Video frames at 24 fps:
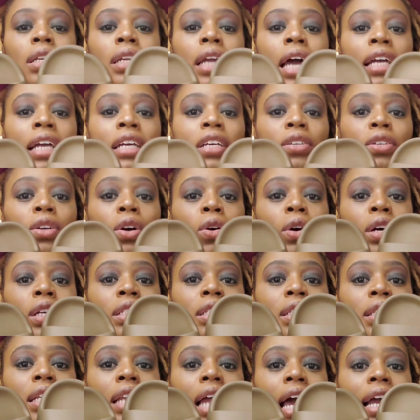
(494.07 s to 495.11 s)
like
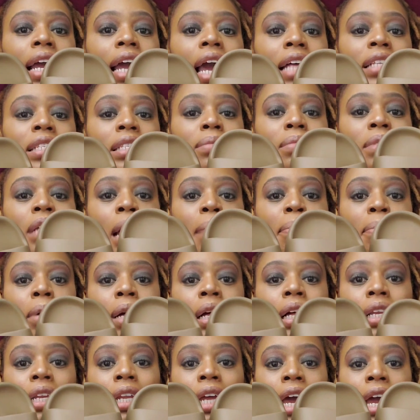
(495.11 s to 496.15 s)
it's like got some type
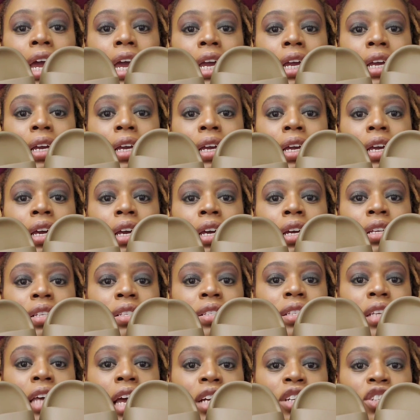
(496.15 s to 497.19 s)
of clay
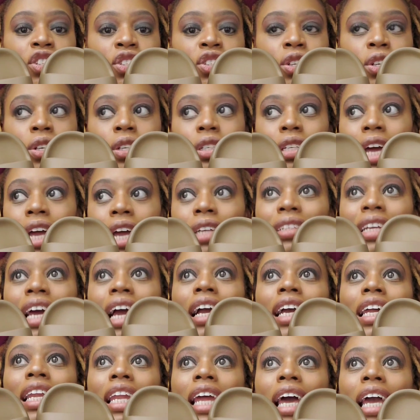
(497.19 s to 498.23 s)
texture, like
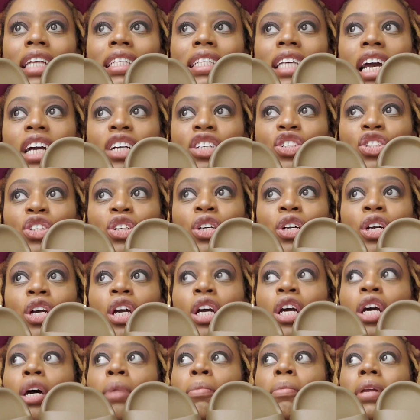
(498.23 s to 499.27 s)
not clay texture,
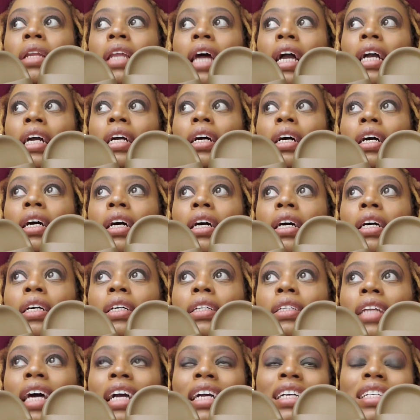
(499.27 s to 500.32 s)
but like
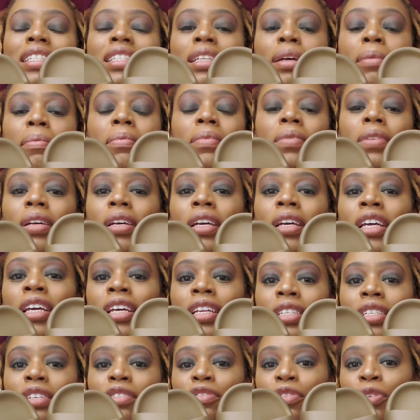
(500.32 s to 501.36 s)
it's a
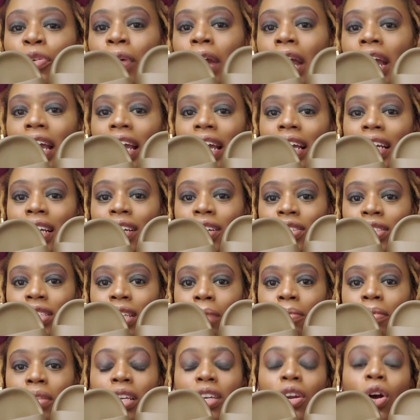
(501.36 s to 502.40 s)
hint of gray in it or
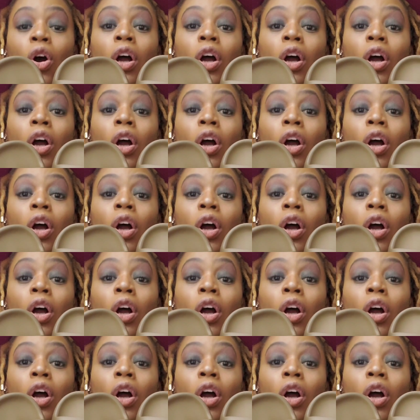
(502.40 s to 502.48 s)
something.